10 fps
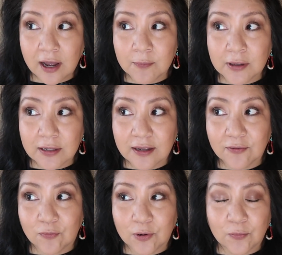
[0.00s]
I mean,
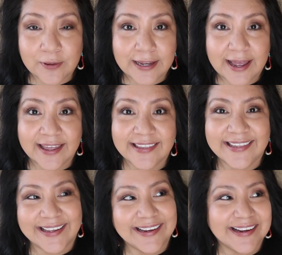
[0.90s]
when we have
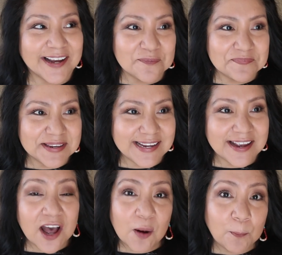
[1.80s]
like
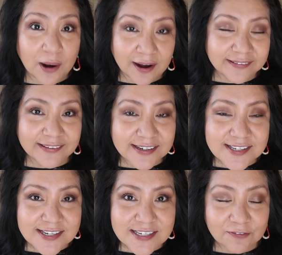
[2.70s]
company
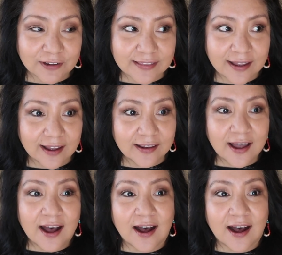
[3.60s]
potlucks and stuff like that,